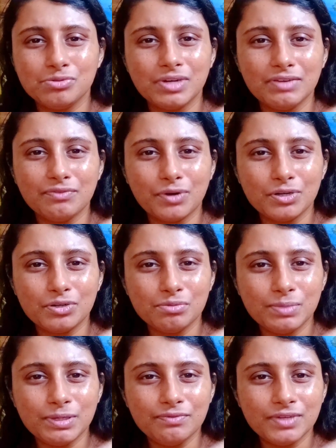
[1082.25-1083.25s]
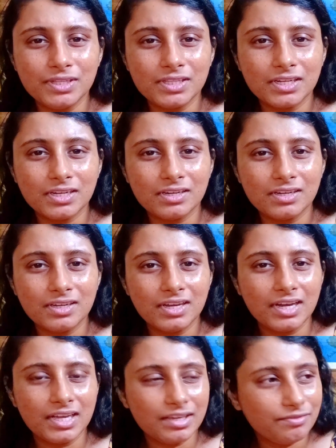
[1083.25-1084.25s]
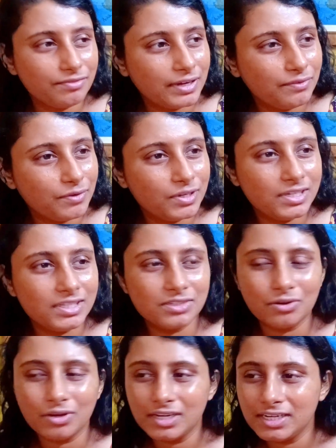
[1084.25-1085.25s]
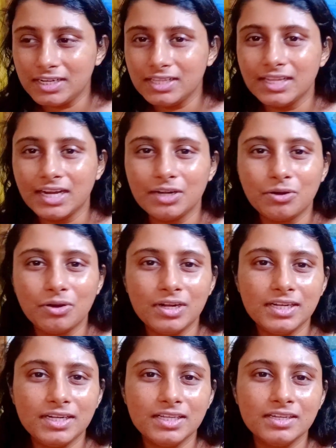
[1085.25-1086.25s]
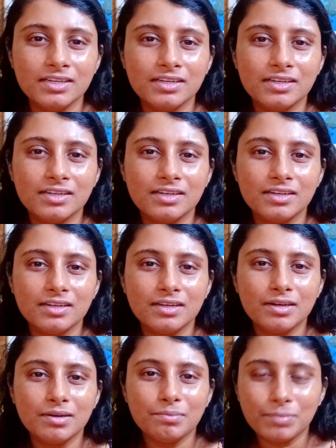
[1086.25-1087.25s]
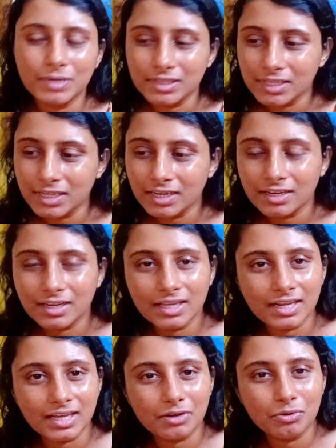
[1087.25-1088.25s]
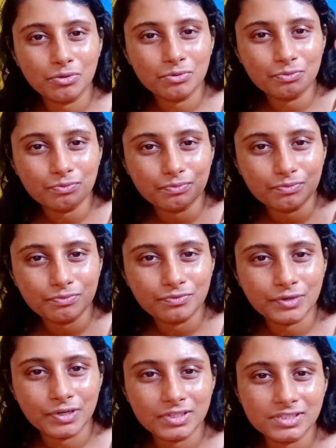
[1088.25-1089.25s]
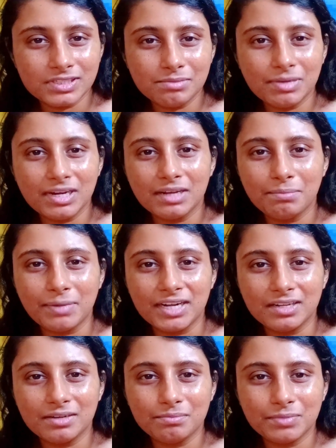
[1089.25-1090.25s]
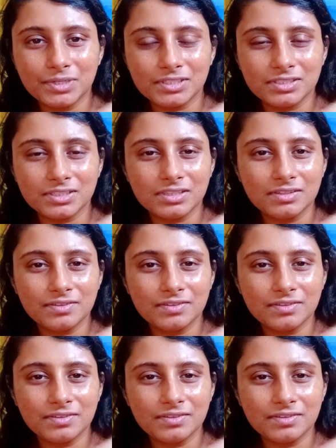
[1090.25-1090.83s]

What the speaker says: I want to be with, if I want this quality, that quality. But then again I go for the similar pattern person.